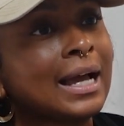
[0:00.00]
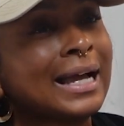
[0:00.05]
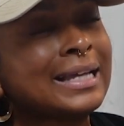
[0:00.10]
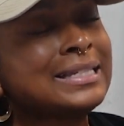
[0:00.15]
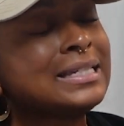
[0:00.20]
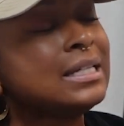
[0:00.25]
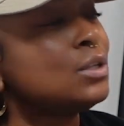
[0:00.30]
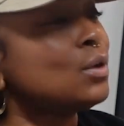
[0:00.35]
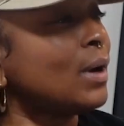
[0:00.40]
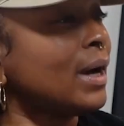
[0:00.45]
I
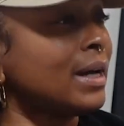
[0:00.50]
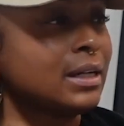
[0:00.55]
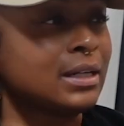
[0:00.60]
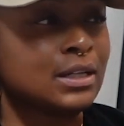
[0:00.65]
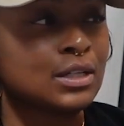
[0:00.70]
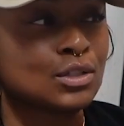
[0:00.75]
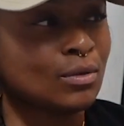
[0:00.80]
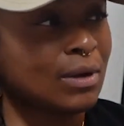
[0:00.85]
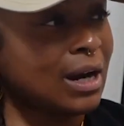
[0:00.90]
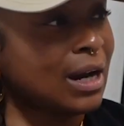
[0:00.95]
didn't know how to
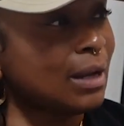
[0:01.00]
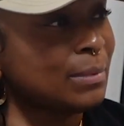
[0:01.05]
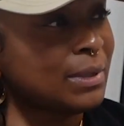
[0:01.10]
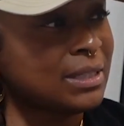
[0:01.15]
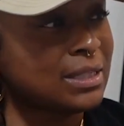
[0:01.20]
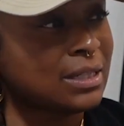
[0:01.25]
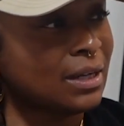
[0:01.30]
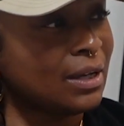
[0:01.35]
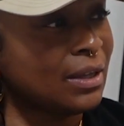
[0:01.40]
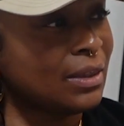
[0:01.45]
describe
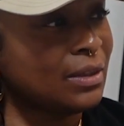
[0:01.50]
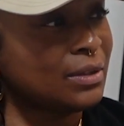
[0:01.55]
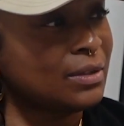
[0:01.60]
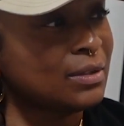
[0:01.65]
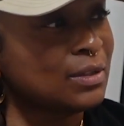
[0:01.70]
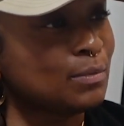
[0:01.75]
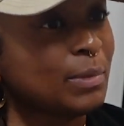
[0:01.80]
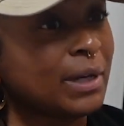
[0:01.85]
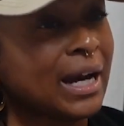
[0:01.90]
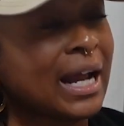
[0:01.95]
it to
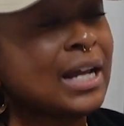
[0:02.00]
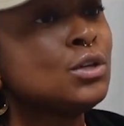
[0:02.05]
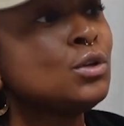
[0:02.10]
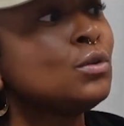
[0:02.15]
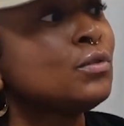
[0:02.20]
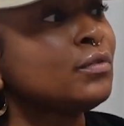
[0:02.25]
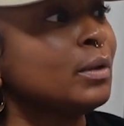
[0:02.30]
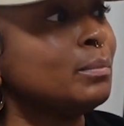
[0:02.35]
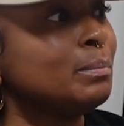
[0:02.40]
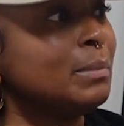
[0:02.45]
others, but I
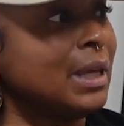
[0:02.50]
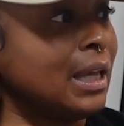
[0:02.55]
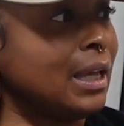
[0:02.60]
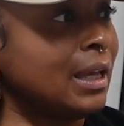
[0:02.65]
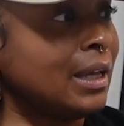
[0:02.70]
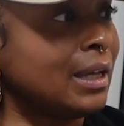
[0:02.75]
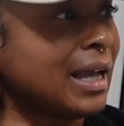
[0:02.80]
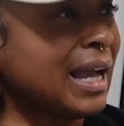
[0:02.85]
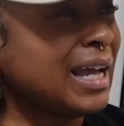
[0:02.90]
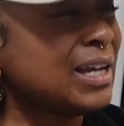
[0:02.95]
knew for
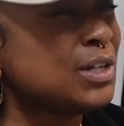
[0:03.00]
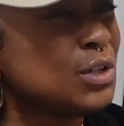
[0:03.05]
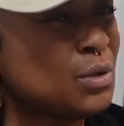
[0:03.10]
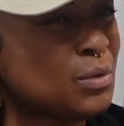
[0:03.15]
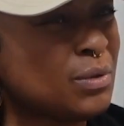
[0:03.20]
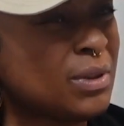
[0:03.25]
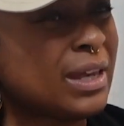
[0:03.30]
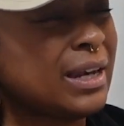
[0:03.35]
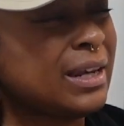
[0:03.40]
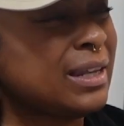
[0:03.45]
me, I
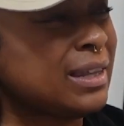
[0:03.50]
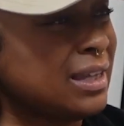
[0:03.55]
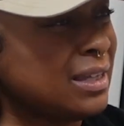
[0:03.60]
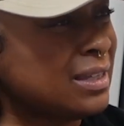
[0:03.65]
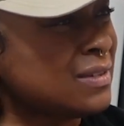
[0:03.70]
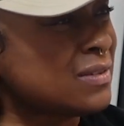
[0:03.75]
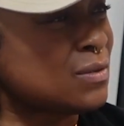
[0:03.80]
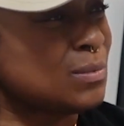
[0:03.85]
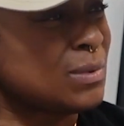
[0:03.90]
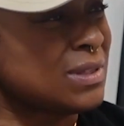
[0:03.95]
knew that
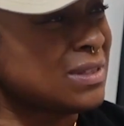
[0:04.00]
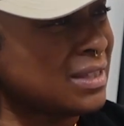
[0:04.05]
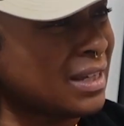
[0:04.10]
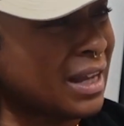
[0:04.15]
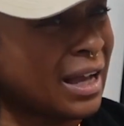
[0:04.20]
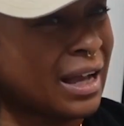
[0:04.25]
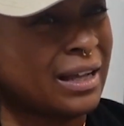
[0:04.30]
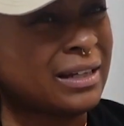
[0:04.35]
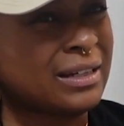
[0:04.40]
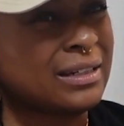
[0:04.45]
this was
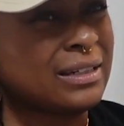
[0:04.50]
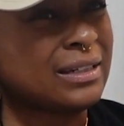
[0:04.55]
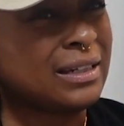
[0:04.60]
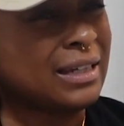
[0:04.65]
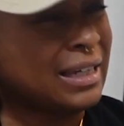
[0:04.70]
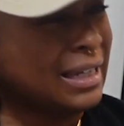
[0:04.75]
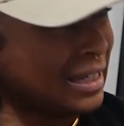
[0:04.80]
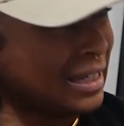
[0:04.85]
not it.